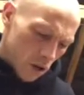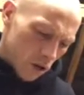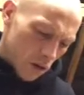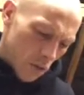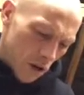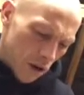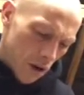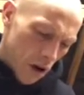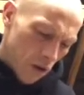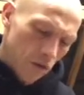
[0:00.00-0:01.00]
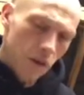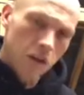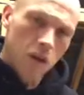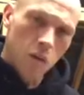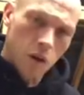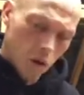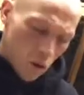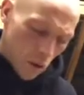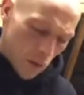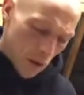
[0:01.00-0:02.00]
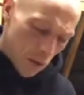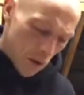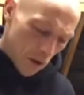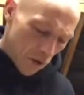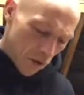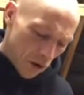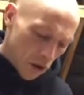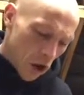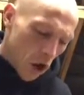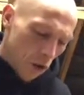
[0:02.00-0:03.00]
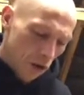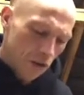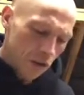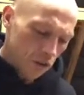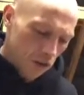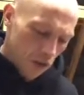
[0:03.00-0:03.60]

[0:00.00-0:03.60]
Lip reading: somewhere where I know the fish, like where I caught my PB, where I know the fish are